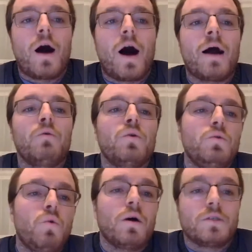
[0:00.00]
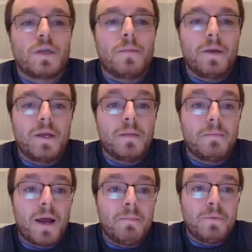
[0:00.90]
I would want somebody in
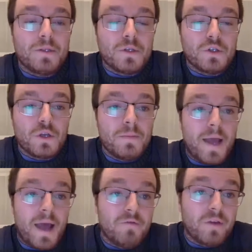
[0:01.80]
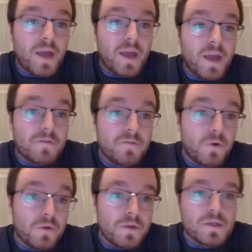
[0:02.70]
my position to be advocating
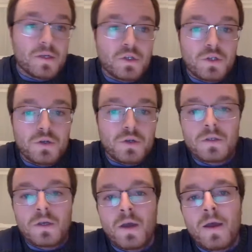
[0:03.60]
for these issues.